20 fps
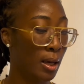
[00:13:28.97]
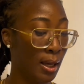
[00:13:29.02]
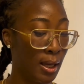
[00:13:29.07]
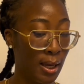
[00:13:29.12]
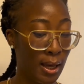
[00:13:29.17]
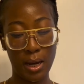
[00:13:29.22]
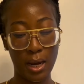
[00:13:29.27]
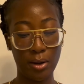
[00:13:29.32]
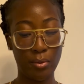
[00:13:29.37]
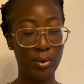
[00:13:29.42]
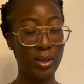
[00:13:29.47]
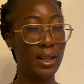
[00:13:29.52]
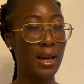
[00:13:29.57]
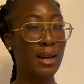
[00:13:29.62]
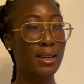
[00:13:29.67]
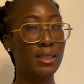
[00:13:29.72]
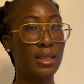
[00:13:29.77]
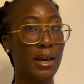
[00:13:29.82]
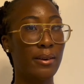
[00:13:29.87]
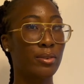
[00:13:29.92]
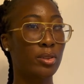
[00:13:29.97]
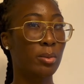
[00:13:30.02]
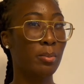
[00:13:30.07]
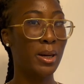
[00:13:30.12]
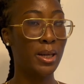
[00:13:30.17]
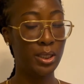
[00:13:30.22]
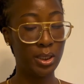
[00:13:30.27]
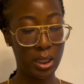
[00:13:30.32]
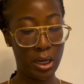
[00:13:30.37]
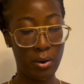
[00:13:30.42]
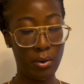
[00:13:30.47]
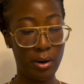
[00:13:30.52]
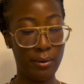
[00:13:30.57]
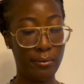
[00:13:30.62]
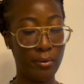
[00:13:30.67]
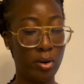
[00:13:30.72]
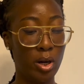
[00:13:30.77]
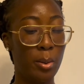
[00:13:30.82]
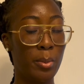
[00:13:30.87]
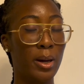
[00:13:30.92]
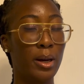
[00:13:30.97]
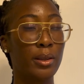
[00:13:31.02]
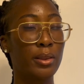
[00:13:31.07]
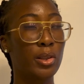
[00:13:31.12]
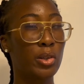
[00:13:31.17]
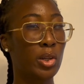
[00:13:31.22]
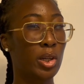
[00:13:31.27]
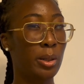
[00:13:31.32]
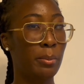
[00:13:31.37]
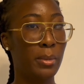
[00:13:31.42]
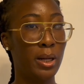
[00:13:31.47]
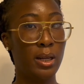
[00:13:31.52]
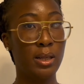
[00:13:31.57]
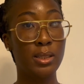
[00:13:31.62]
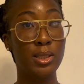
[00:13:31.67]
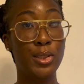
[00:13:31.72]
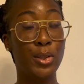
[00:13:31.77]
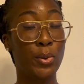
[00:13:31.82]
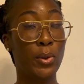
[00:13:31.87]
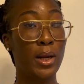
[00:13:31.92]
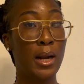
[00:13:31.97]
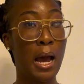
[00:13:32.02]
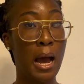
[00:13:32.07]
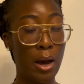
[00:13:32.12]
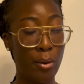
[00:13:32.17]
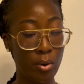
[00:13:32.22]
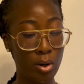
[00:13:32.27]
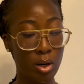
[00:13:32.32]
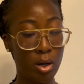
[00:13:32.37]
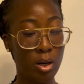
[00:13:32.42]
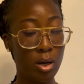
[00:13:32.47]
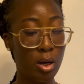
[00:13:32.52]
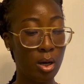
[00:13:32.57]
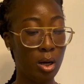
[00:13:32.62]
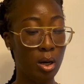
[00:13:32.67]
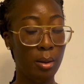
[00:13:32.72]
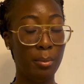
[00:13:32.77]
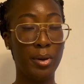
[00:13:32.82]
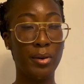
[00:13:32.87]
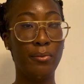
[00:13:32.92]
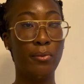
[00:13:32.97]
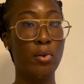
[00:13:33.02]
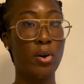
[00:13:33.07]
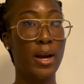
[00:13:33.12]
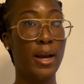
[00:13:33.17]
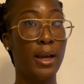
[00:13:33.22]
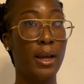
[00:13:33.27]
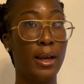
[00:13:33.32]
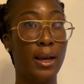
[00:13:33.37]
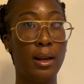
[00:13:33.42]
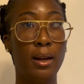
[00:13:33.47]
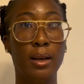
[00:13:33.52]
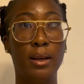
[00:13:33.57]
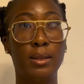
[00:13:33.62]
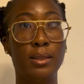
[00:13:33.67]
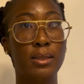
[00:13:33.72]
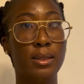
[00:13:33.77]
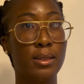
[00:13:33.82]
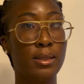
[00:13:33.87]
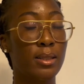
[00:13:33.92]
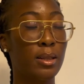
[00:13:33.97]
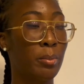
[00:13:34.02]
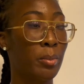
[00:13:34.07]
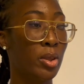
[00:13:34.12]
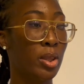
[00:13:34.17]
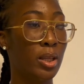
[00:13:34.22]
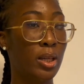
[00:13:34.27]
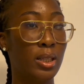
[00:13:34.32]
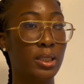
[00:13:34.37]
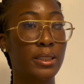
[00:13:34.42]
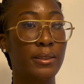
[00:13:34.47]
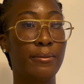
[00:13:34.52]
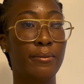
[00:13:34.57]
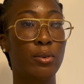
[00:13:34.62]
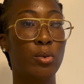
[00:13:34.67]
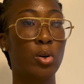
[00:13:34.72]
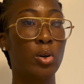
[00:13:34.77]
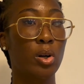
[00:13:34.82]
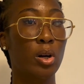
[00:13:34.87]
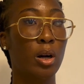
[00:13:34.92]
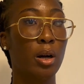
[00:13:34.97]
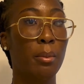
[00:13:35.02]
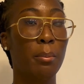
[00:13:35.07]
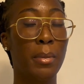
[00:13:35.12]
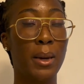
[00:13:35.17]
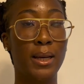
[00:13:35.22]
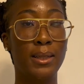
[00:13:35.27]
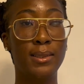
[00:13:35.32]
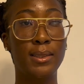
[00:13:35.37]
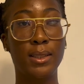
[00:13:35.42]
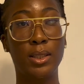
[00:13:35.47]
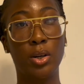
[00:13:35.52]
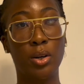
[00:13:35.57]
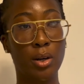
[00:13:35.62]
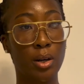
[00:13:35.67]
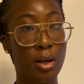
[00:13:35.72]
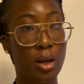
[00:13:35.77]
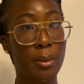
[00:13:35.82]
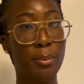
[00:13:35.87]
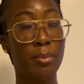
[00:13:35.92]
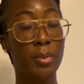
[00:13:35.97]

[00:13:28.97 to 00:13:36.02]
and relax after my shower for about 30 minutes to an hour before I get into some things for my startup.